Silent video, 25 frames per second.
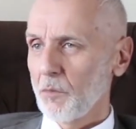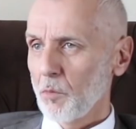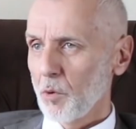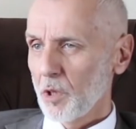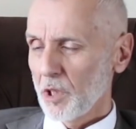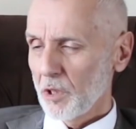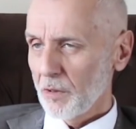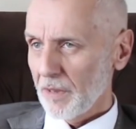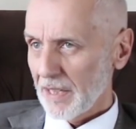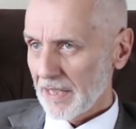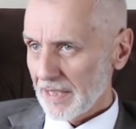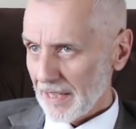
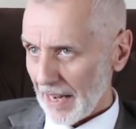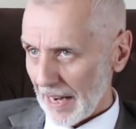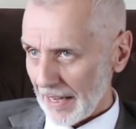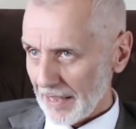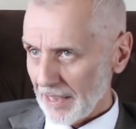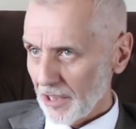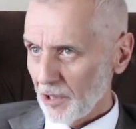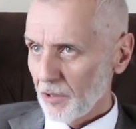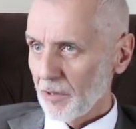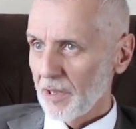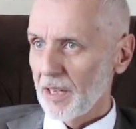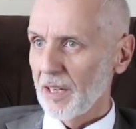What do you
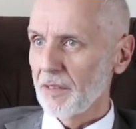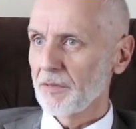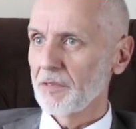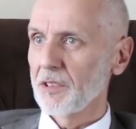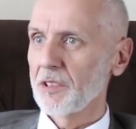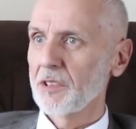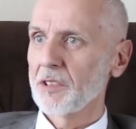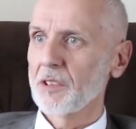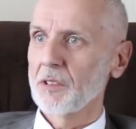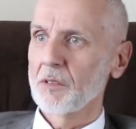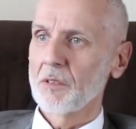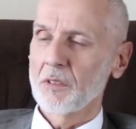exactly do you have
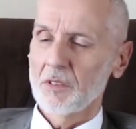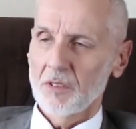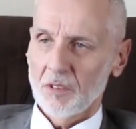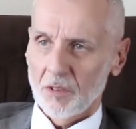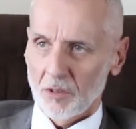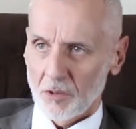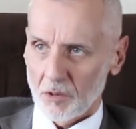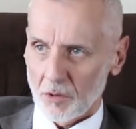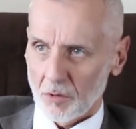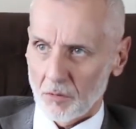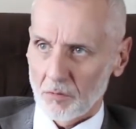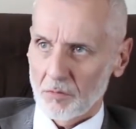to do?
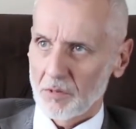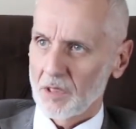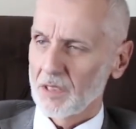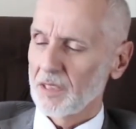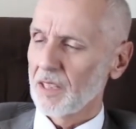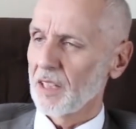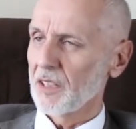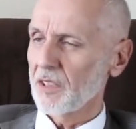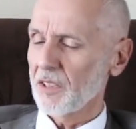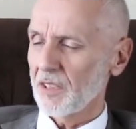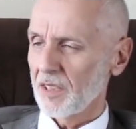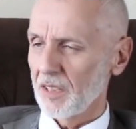Dawn to
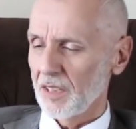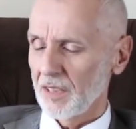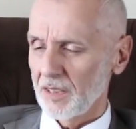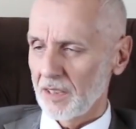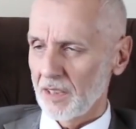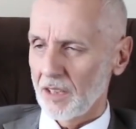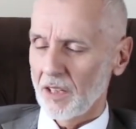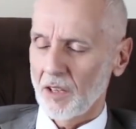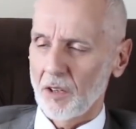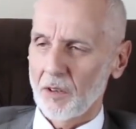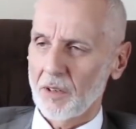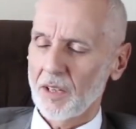dusk?
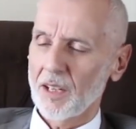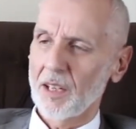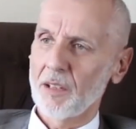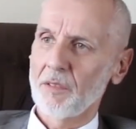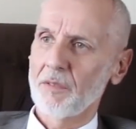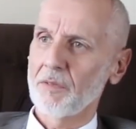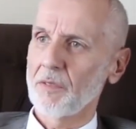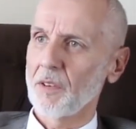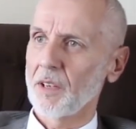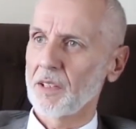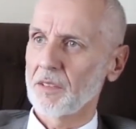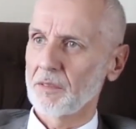Yeah,
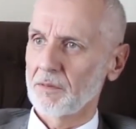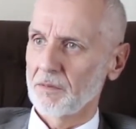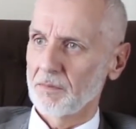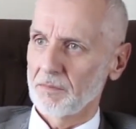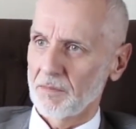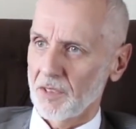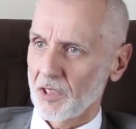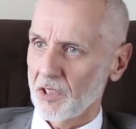okay, fine.